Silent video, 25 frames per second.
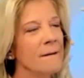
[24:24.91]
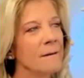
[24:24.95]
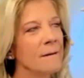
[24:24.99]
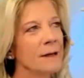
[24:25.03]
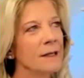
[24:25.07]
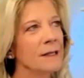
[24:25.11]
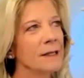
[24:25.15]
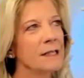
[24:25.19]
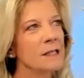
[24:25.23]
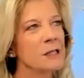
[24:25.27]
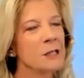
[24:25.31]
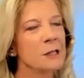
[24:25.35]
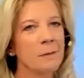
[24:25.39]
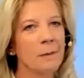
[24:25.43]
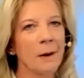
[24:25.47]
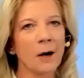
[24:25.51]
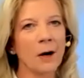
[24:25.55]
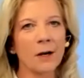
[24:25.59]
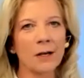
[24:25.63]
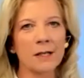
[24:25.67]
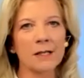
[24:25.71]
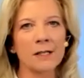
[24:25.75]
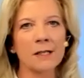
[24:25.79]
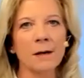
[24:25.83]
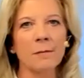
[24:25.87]
really
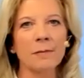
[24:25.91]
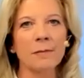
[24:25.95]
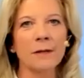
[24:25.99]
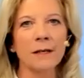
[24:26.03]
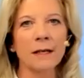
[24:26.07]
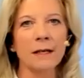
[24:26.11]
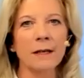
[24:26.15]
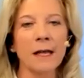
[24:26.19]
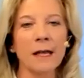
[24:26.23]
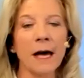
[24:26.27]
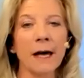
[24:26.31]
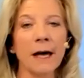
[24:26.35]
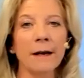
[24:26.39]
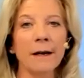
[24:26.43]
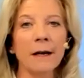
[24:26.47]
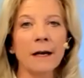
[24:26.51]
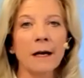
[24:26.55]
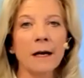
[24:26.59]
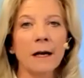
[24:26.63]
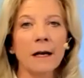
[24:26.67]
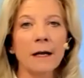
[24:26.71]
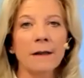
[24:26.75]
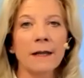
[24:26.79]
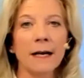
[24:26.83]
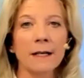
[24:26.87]
spark something that
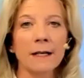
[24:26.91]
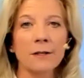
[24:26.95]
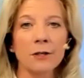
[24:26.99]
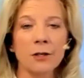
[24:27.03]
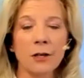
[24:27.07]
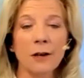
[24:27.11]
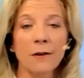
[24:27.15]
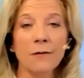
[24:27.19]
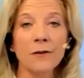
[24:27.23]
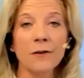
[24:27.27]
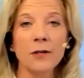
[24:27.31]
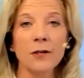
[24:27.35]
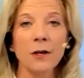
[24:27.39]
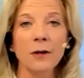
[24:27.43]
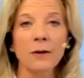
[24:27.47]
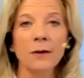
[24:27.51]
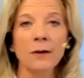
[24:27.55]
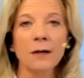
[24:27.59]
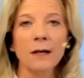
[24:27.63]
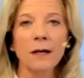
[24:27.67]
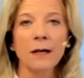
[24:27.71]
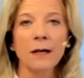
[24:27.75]
that shifts you.